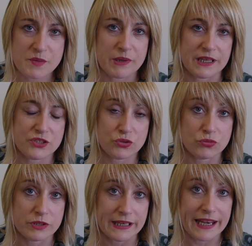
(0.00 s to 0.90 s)
are being
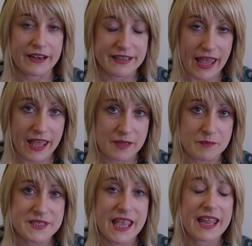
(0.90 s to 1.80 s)
taught letter
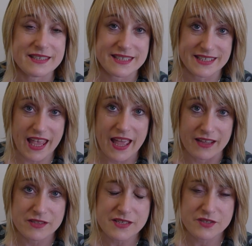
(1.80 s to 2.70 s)
names and
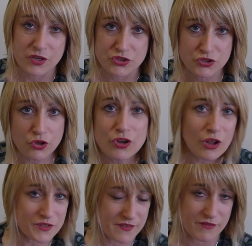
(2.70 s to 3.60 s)
sounds, so two
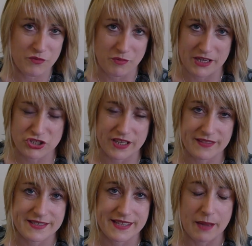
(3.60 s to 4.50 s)
lots of information
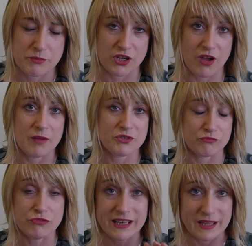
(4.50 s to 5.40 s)
at the same time to
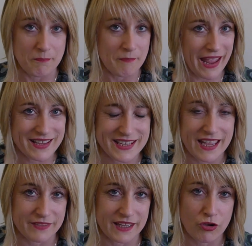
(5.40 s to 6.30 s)
really max
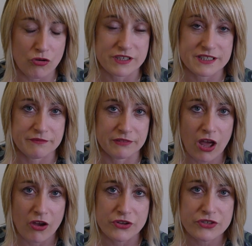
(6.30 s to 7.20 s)
out their cognitive
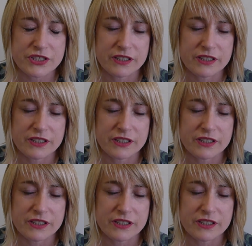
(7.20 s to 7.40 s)
load,